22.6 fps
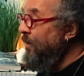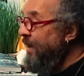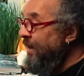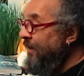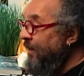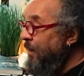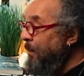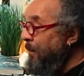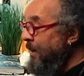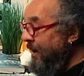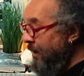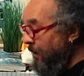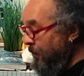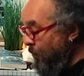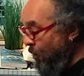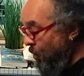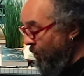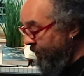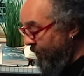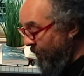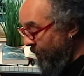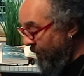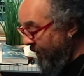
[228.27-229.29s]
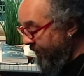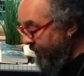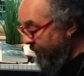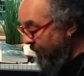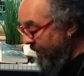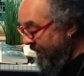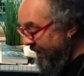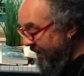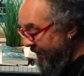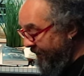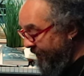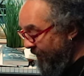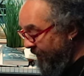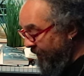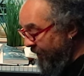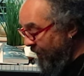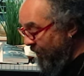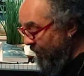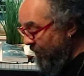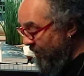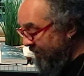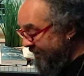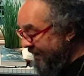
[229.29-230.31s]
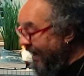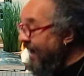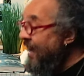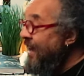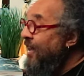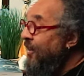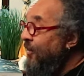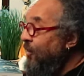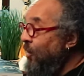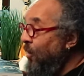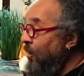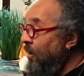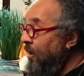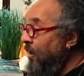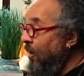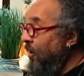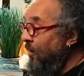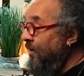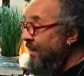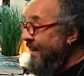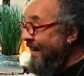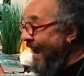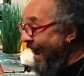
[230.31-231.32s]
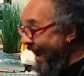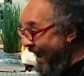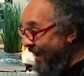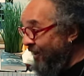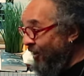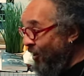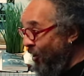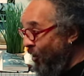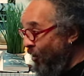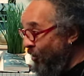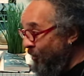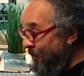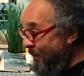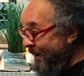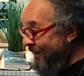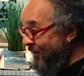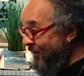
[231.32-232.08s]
Within the meter mode, there are 3 different views. There are the analog